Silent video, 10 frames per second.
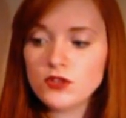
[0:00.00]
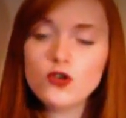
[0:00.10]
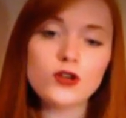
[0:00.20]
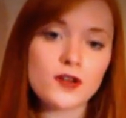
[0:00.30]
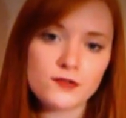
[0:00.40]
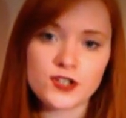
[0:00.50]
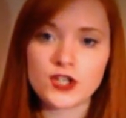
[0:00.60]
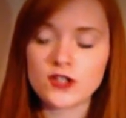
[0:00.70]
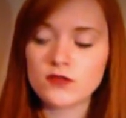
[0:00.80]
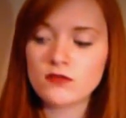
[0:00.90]
you call her
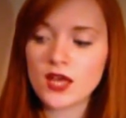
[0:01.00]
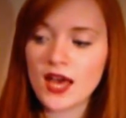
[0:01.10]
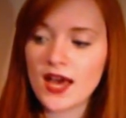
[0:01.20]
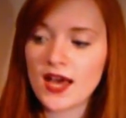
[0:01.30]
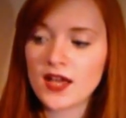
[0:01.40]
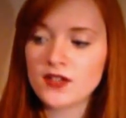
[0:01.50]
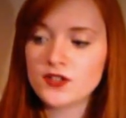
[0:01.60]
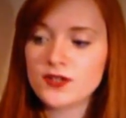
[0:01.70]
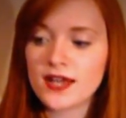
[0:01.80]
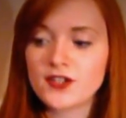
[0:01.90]
frigid and
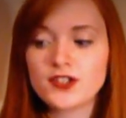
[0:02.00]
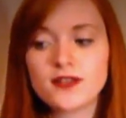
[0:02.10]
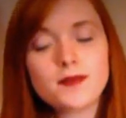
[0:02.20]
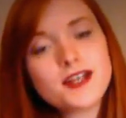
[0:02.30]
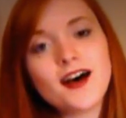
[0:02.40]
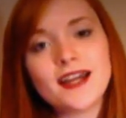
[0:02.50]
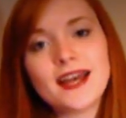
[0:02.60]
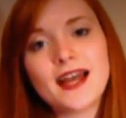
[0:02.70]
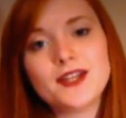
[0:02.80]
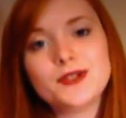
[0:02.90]
you tell her she's
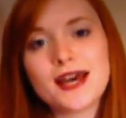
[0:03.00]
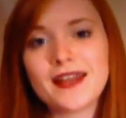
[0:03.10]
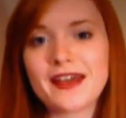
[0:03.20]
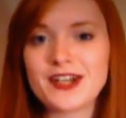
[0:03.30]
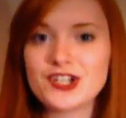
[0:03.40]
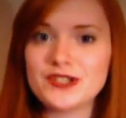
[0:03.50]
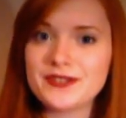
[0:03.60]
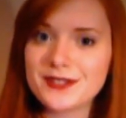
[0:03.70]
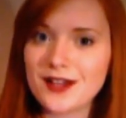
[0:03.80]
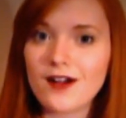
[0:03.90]
uptight and you tell her that she's
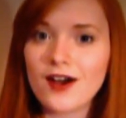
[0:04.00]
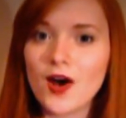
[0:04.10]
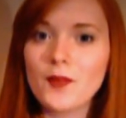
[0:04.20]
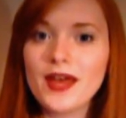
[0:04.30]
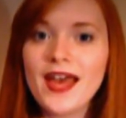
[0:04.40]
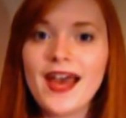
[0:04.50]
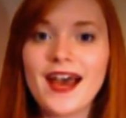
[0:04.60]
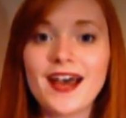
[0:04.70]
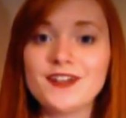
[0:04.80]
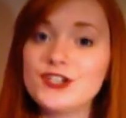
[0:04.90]
stuck up
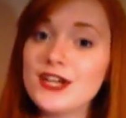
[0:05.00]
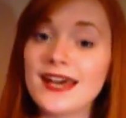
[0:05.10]
and she